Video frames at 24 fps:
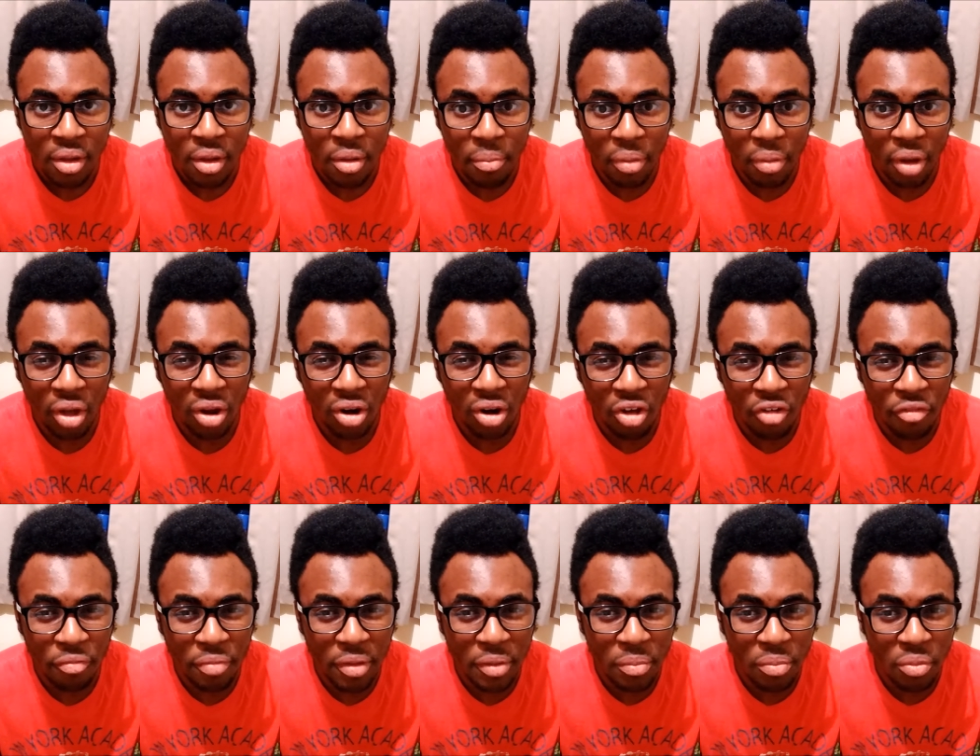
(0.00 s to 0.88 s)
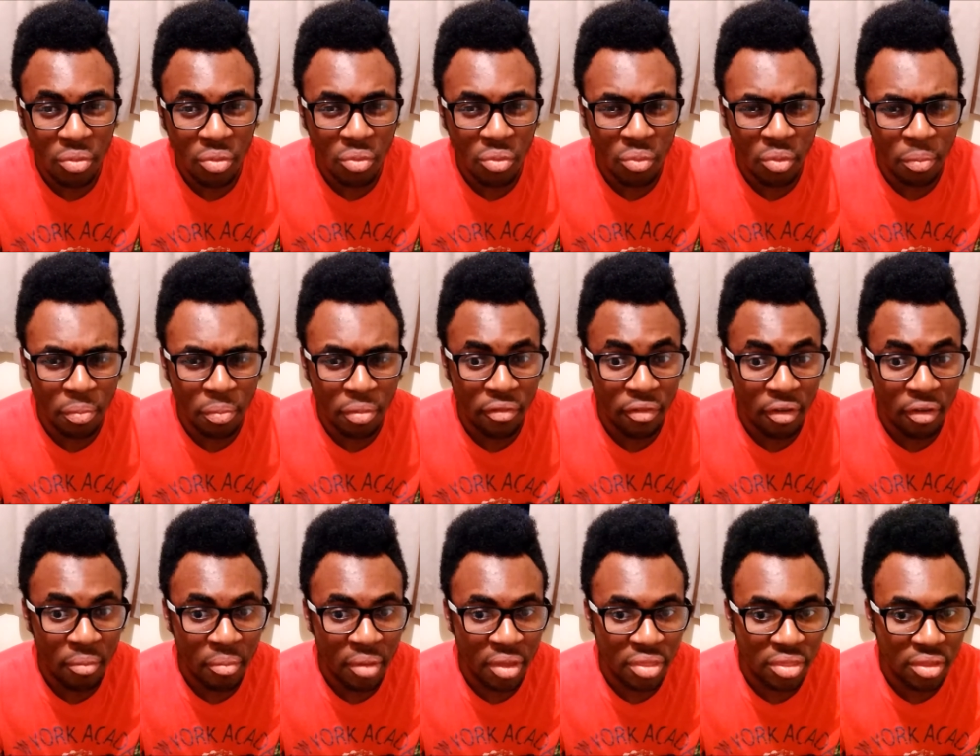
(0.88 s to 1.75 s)
but a lot of people will prefer
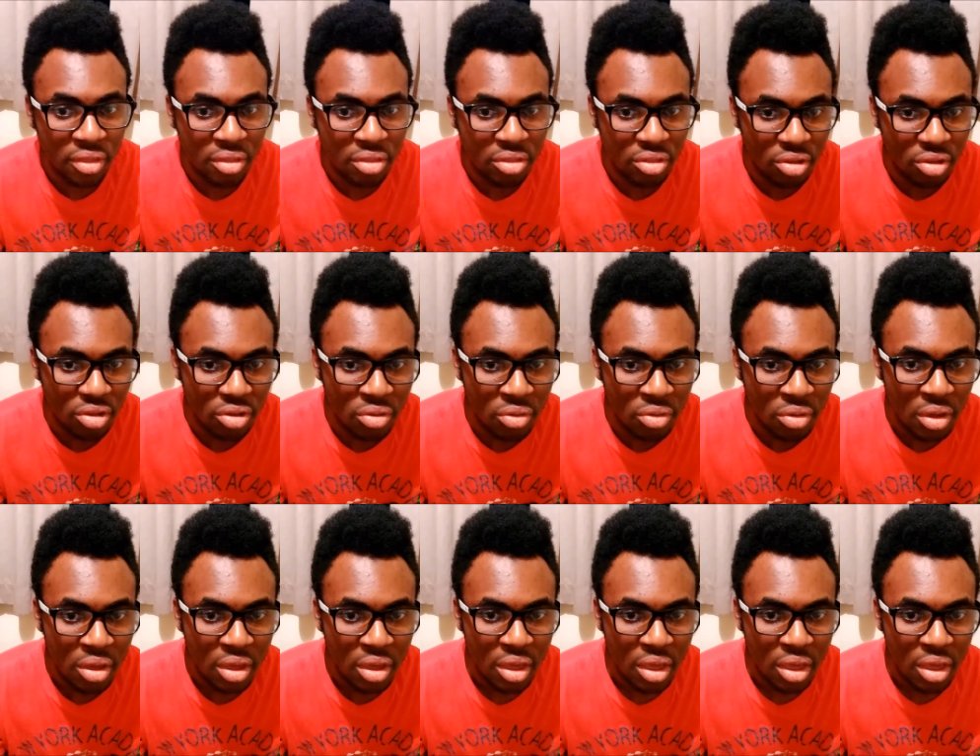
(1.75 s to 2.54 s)
method two